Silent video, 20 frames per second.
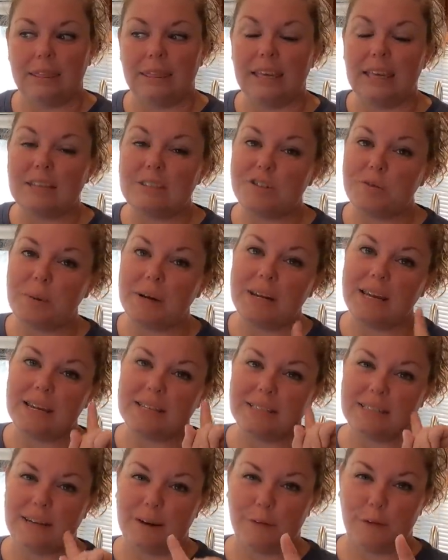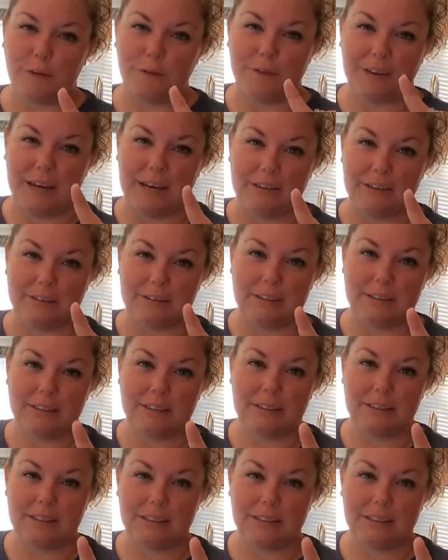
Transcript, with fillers: The Easter Bunny has never failed.